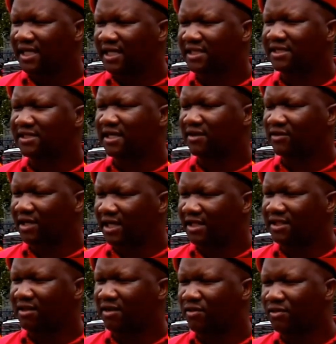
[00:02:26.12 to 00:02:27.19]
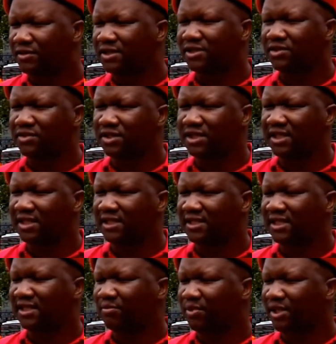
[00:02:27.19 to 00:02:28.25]
as outlined in our constitution
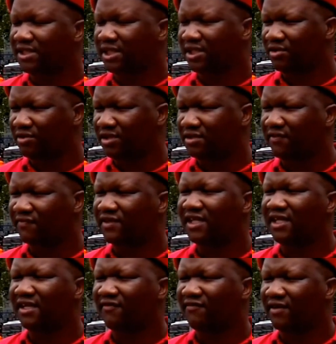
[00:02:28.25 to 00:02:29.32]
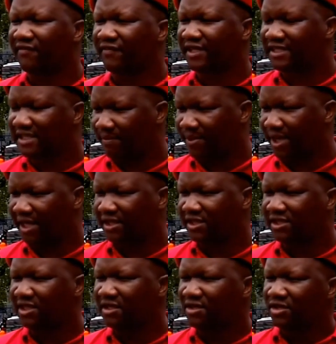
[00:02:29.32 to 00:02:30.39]
is that the basic unit of the EFF it's a
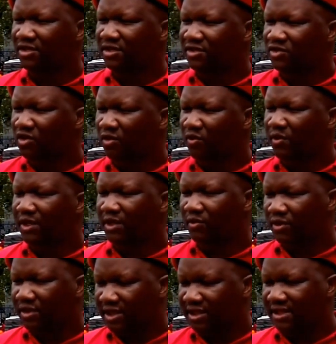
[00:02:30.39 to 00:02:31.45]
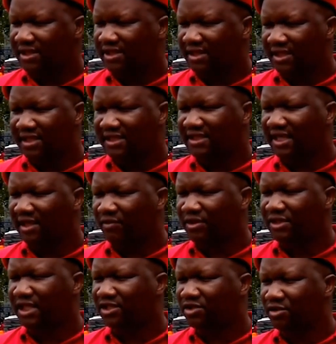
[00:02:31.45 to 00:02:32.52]
branch so we, we, this this year
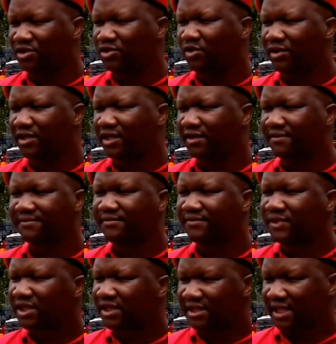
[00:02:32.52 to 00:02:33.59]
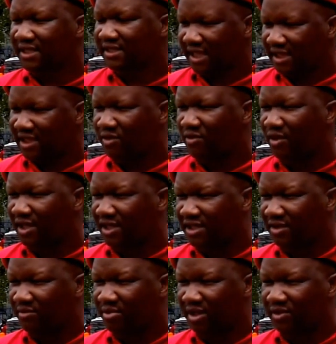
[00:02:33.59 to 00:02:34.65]
we're just not talking just data
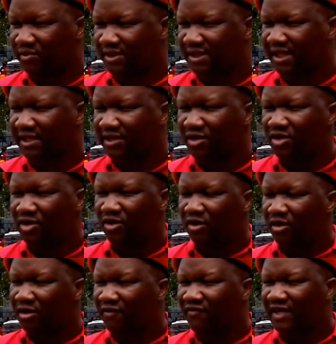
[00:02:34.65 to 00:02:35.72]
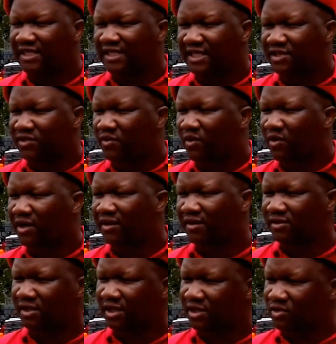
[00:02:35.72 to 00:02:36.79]
collection but we said all of us let's go
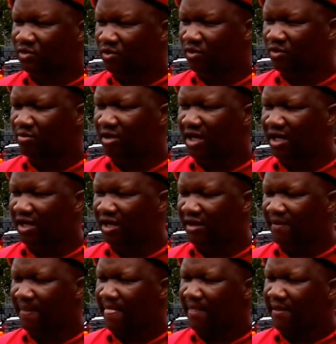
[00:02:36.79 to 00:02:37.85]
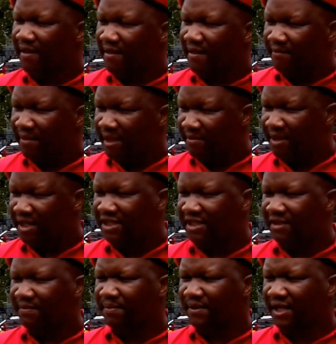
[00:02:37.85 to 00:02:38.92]
and uh, do uh,
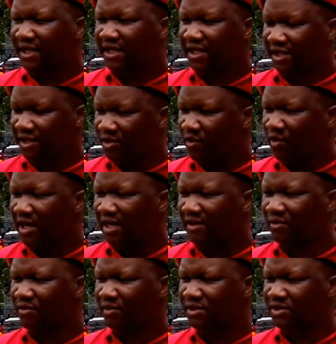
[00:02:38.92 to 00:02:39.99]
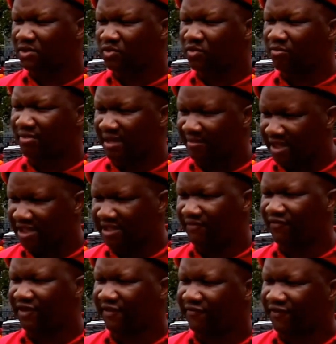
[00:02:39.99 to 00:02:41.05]
membership uh, renewal, we're going to do
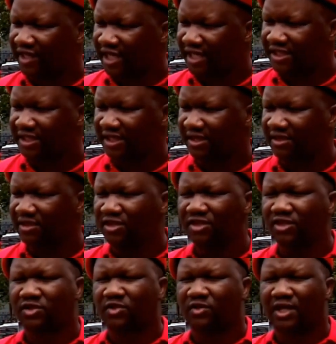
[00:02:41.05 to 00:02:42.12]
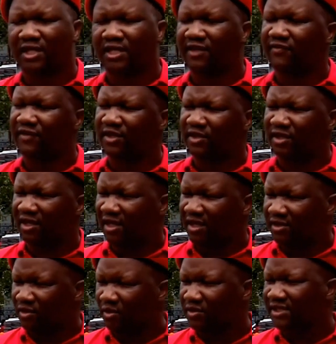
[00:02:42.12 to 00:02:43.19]
membership verification so that even
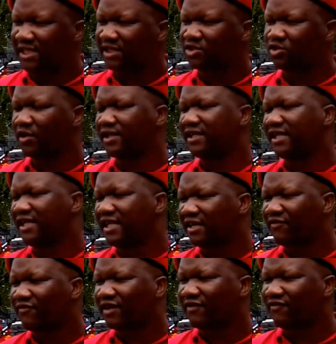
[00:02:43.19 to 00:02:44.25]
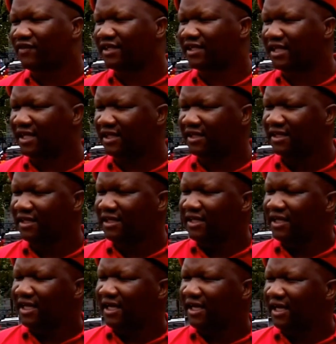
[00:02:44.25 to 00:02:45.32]
uh, those that join the EFF and then
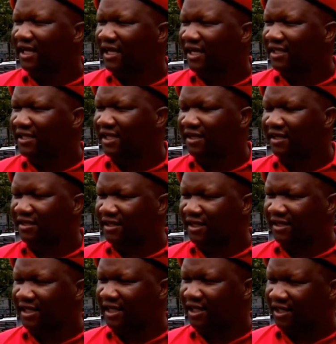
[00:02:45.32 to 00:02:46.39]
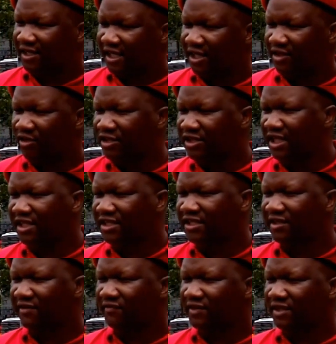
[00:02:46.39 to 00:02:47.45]
uh, they, they, they, they, are not
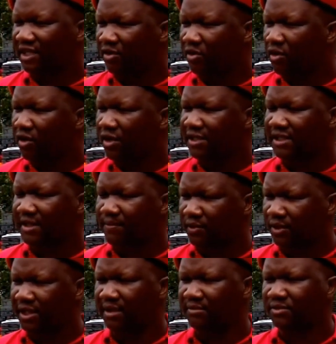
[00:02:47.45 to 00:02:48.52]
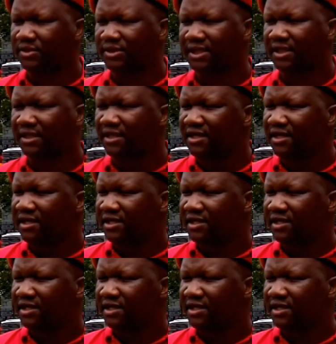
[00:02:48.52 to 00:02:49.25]
active, the call is upon them to say